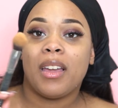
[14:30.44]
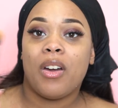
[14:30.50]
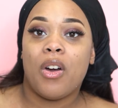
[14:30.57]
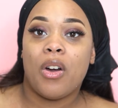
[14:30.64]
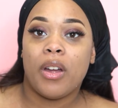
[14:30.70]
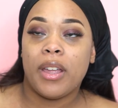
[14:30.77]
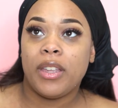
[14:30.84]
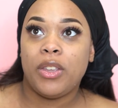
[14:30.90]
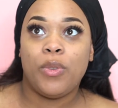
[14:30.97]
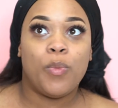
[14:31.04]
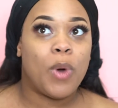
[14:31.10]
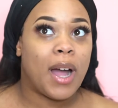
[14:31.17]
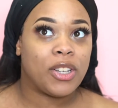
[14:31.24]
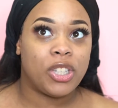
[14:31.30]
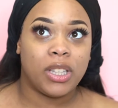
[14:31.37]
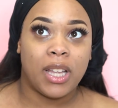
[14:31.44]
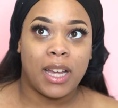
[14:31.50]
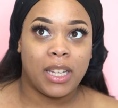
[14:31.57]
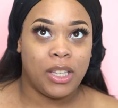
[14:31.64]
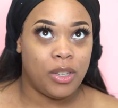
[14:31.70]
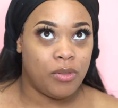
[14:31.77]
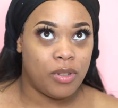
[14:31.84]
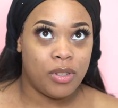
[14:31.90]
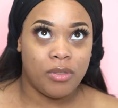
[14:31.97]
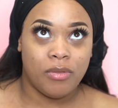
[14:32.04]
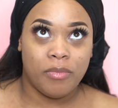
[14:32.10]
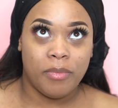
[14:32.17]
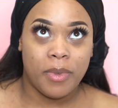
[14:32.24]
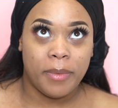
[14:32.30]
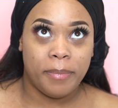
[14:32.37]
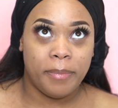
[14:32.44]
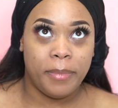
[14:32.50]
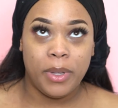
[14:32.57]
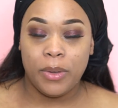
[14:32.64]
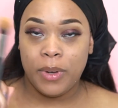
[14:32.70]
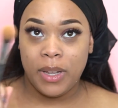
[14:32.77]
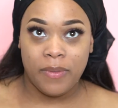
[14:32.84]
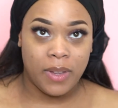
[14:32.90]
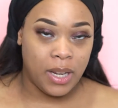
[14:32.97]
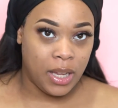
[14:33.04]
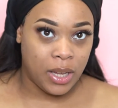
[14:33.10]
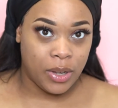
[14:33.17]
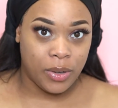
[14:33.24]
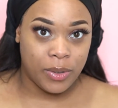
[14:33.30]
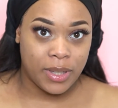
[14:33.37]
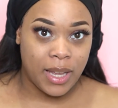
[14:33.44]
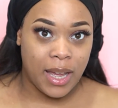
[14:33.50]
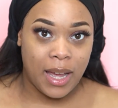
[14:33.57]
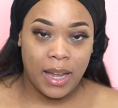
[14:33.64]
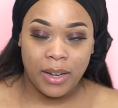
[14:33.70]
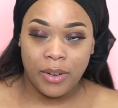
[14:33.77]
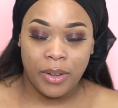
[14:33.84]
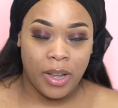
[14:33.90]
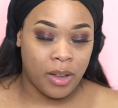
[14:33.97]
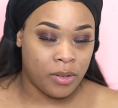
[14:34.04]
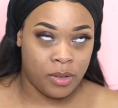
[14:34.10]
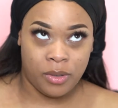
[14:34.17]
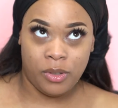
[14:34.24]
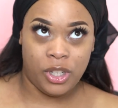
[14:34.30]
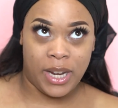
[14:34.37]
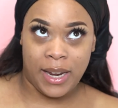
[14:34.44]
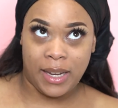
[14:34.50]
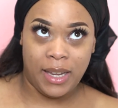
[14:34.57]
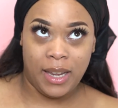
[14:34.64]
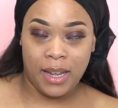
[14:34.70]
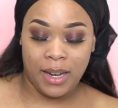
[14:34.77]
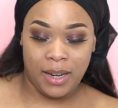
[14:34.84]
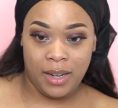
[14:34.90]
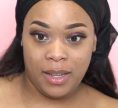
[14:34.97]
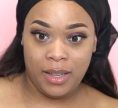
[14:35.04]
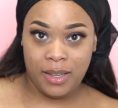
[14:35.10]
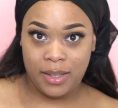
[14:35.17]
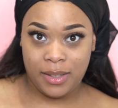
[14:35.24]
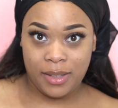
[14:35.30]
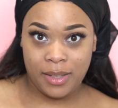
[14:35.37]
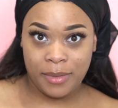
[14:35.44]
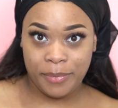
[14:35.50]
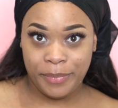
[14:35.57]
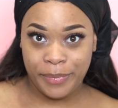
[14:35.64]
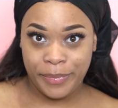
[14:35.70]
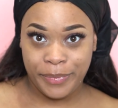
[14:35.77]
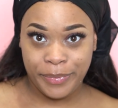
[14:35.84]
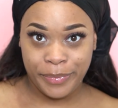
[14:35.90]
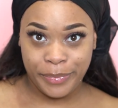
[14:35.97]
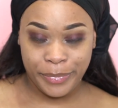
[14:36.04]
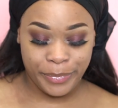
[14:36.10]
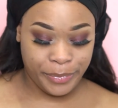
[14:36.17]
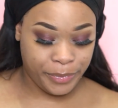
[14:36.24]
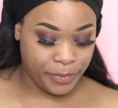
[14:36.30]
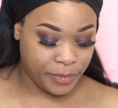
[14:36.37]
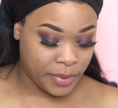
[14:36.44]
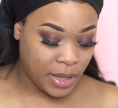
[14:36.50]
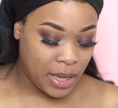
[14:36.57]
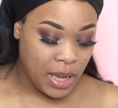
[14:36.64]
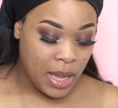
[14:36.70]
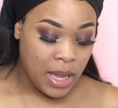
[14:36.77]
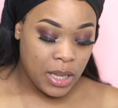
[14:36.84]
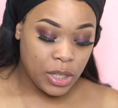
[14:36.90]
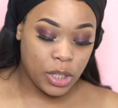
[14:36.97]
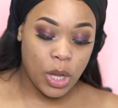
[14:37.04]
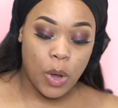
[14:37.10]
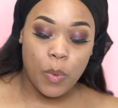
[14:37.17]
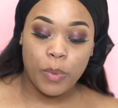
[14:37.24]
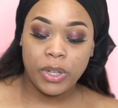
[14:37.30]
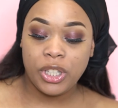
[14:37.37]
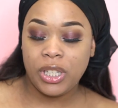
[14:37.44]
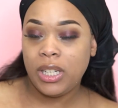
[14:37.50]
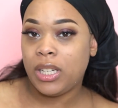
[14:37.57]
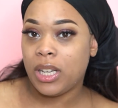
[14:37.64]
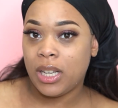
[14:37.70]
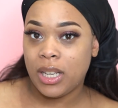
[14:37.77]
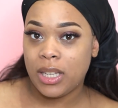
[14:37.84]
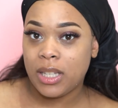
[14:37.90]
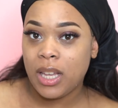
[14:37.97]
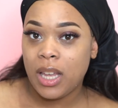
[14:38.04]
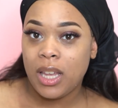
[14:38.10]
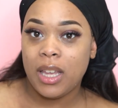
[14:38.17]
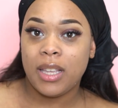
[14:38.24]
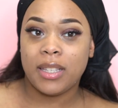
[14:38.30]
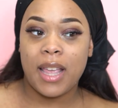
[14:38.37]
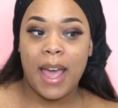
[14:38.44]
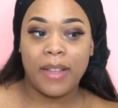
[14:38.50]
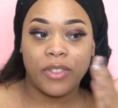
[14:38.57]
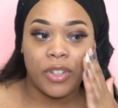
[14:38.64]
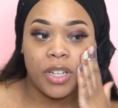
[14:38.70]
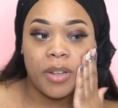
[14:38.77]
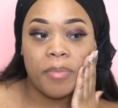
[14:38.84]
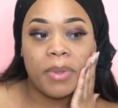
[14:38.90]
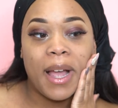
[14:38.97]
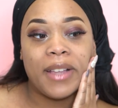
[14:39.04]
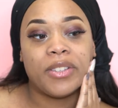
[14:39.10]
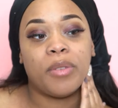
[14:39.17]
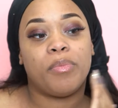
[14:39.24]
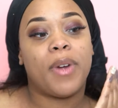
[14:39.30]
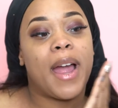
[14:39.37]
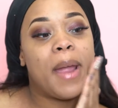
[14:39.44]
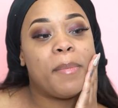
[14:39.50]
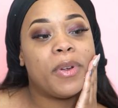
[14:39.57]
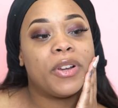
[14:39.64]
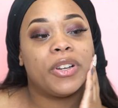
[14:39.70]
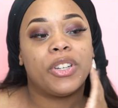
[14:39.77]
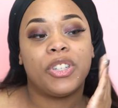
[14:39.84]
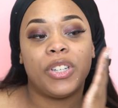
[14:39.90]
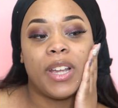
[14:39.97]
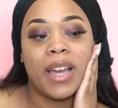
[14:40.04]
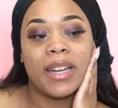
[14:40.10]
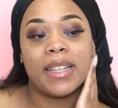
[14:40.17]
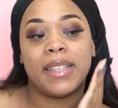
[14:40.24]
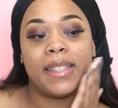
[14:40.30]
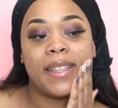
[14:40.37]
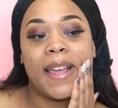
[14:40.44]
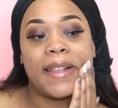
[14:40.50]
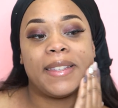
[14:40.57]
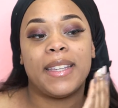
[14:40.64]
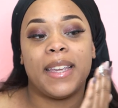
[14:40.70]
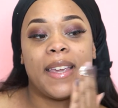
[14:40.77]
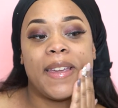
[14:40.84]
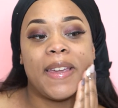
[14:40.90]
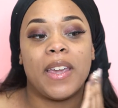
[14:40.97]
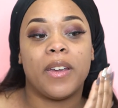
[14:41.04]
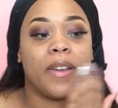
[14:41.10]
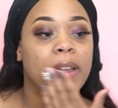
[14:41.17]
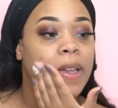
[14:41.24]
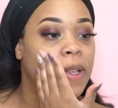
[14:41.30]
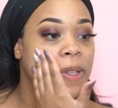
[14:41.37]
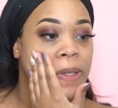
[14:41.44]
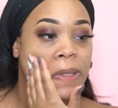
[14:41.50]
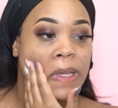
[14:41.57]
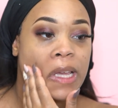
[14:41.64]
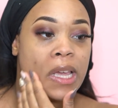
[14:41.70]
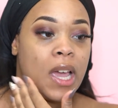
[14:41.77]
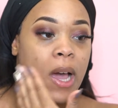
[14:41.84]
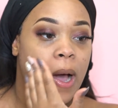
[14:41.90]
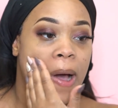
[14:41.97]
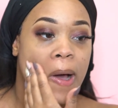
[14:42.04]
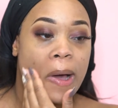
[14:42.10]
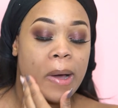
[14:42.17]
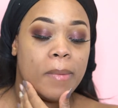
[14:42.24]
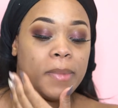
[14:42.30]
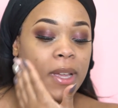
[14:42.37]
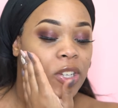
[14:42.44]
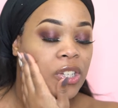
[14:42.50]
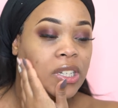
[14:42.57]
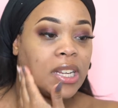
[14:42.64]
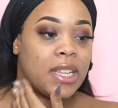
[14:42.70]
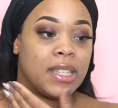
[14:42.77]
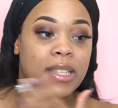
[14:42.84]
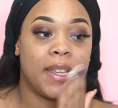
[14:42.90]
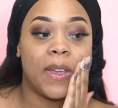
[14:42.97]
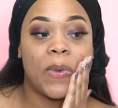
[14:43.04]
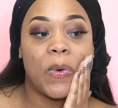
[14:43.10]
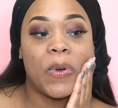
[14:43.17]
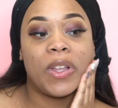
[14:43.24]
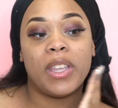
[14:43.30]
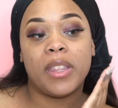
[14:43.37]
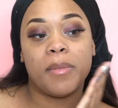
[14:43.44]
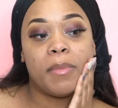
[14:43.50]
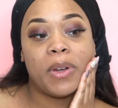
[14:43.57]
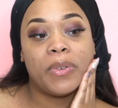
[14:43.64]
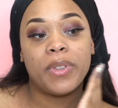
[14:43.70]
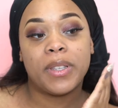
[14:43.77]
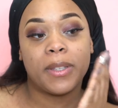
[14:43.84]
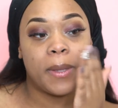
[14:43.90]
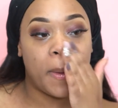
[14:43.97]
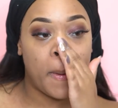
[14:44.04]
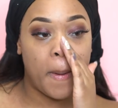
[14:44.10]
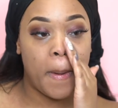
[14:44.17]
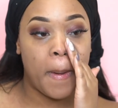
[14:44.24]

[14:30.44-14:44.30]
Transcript: and you watch a lot of YouTube beauty videos, I know y'all know who Jackie Aina is. So what she does is after she applies her primer, she kind of sets it in areas that she tends to get oily the most.